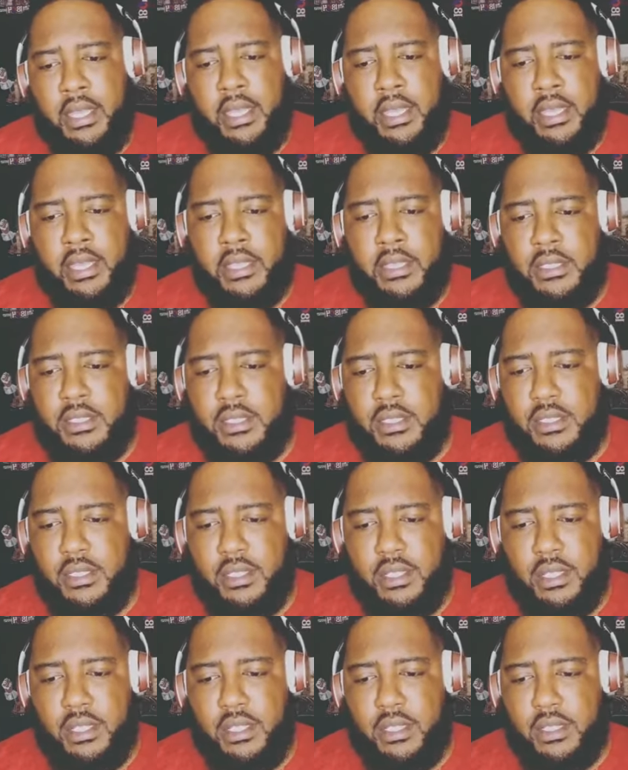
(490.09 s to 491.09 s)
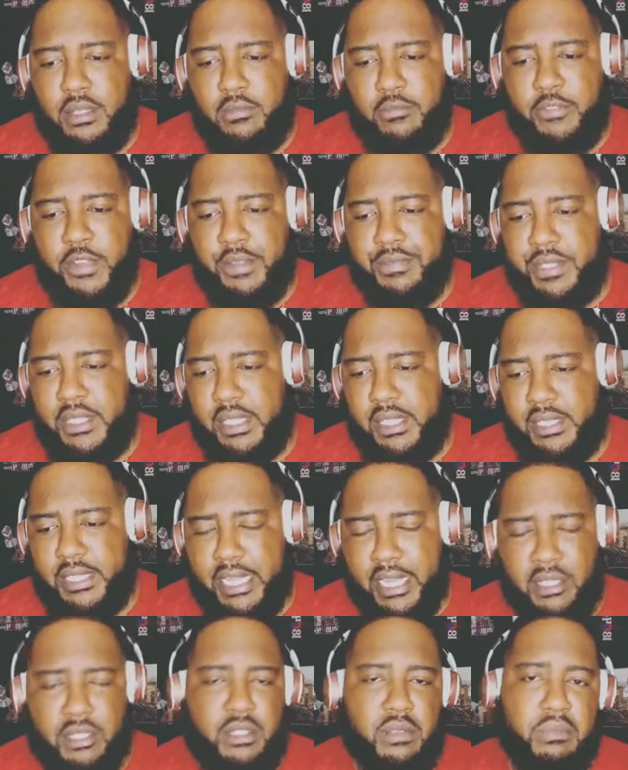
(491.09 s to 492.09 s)
is
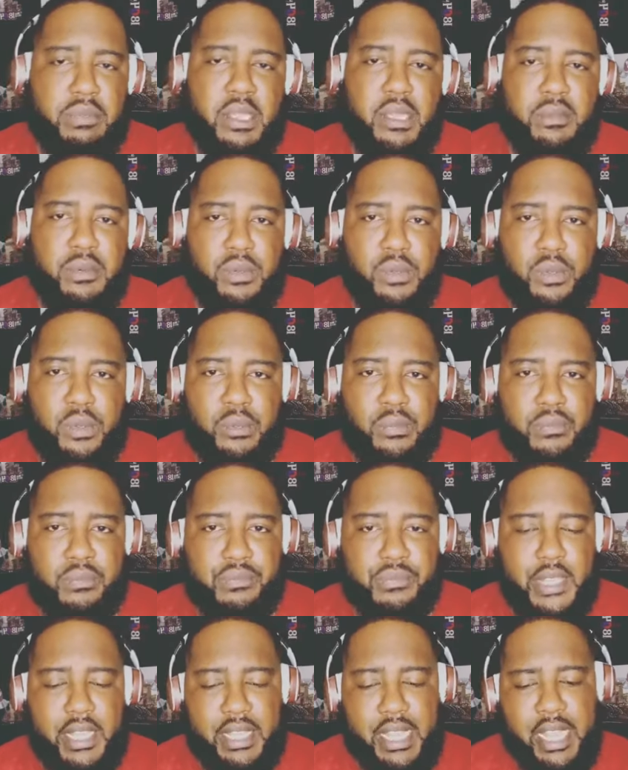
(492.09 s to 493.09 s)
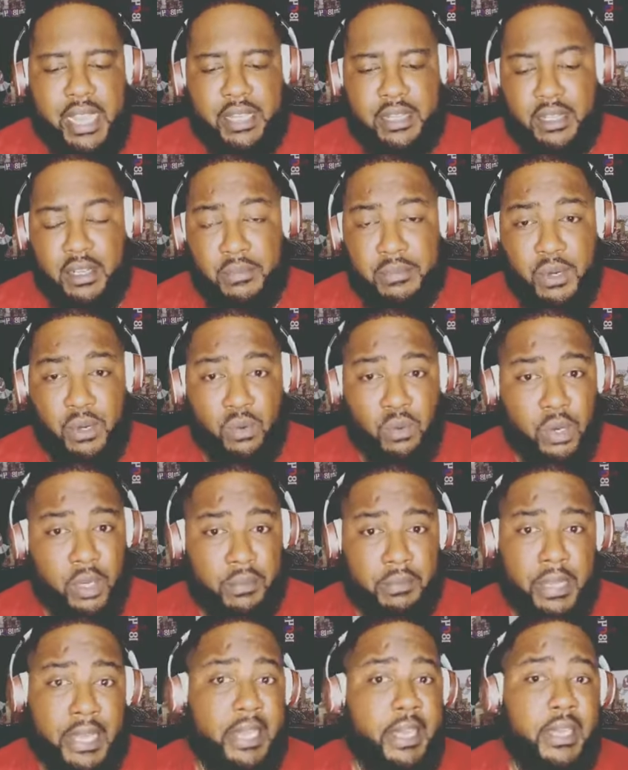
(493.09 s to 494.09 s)
15,000 people ganged up on
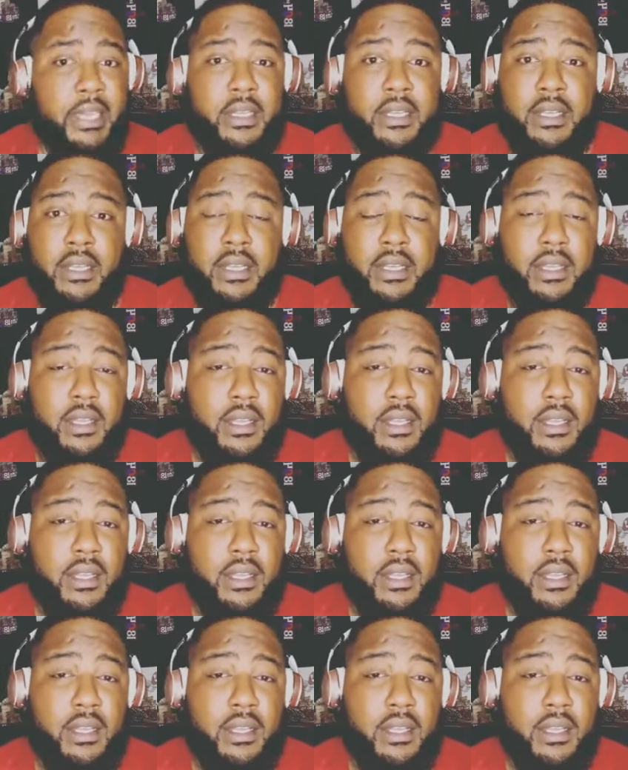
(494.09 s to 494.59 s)
one man.